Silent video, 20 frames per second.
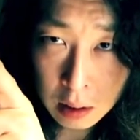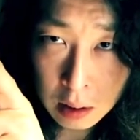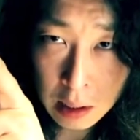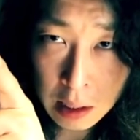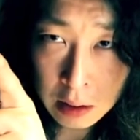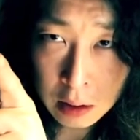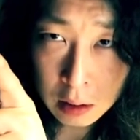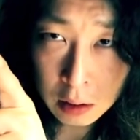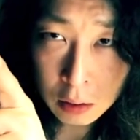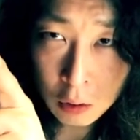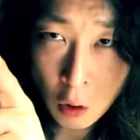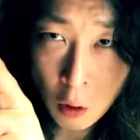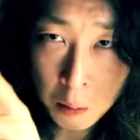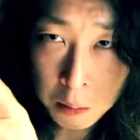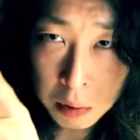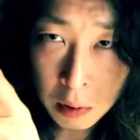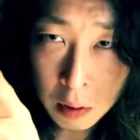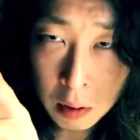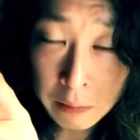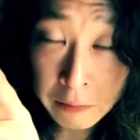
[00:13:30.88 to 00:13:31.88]
as a
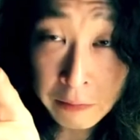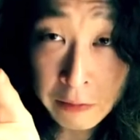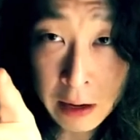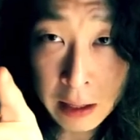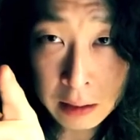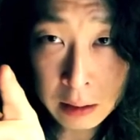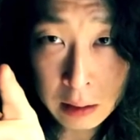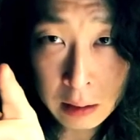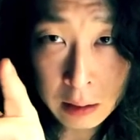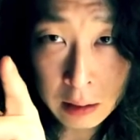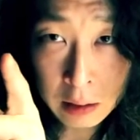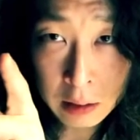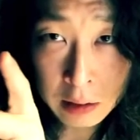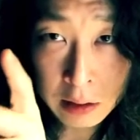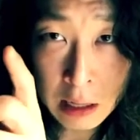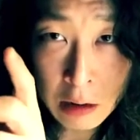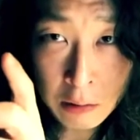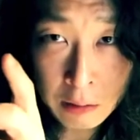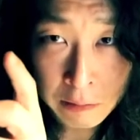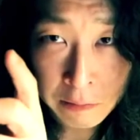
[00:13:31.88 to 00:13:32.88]
Doppler effect, the
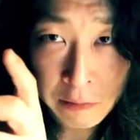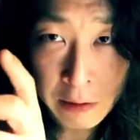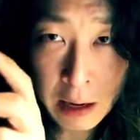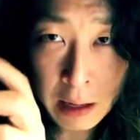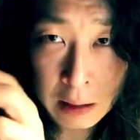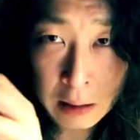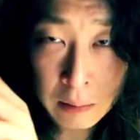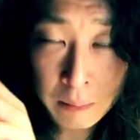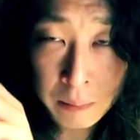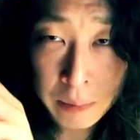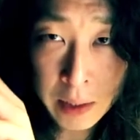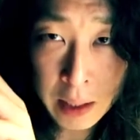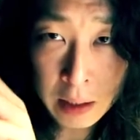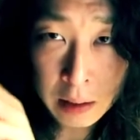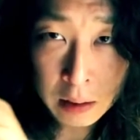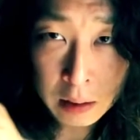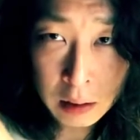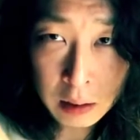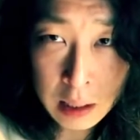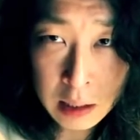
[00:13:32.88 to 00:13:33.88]
sound effect, that
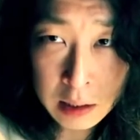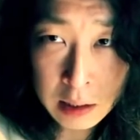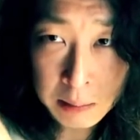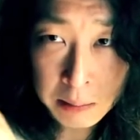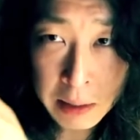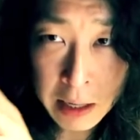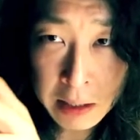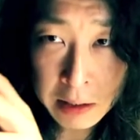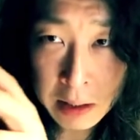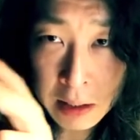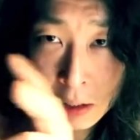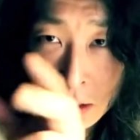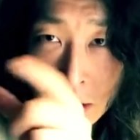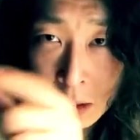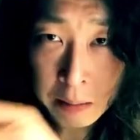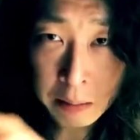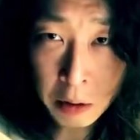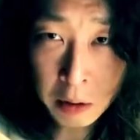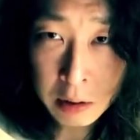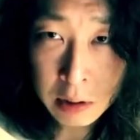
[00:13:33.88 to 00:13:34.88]
as it passes
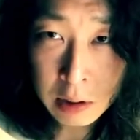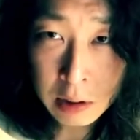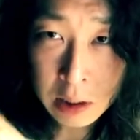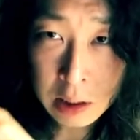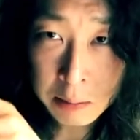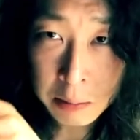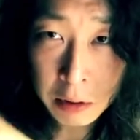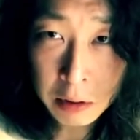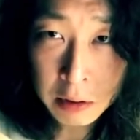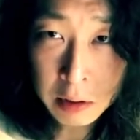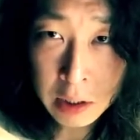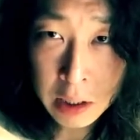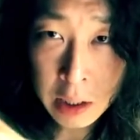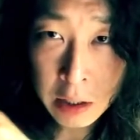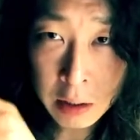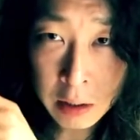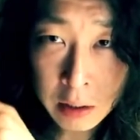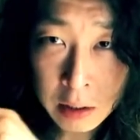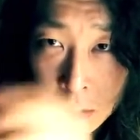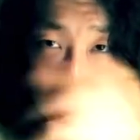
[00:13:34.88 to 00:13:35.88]
this person hears